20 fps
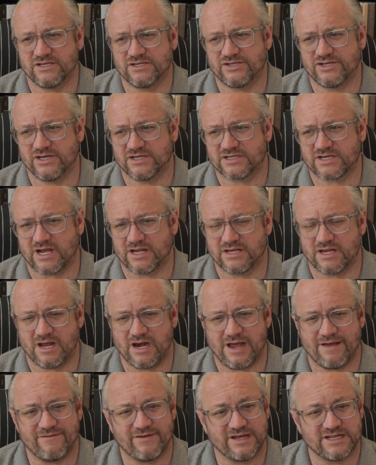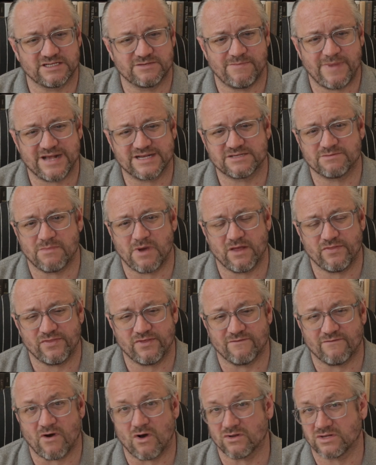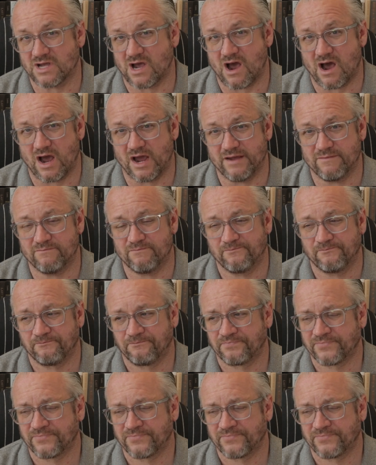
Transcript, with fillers: has just got done having its best month of all time.